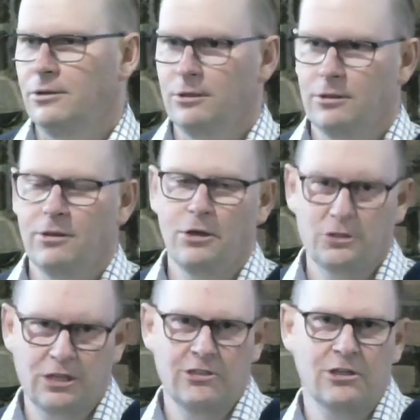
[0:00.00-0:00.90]
Those
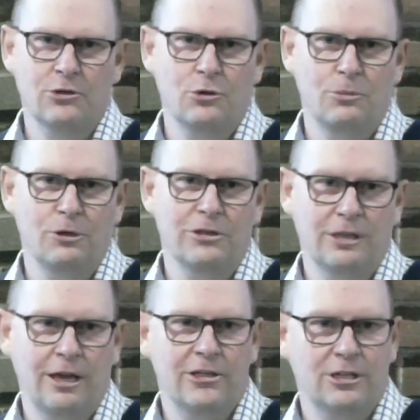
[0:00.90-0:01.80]
things are good because
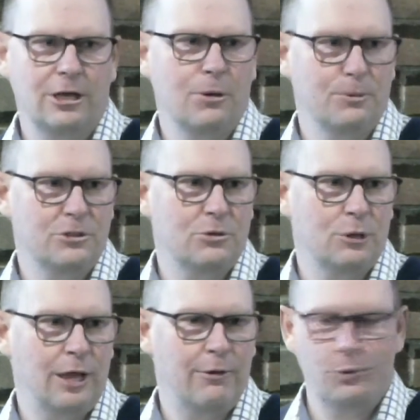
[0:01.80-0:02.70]
they actually help us to
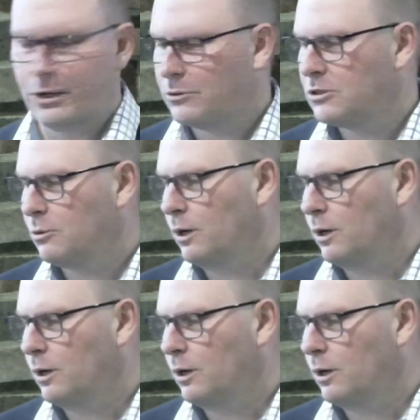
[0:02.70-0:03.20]
relate well to one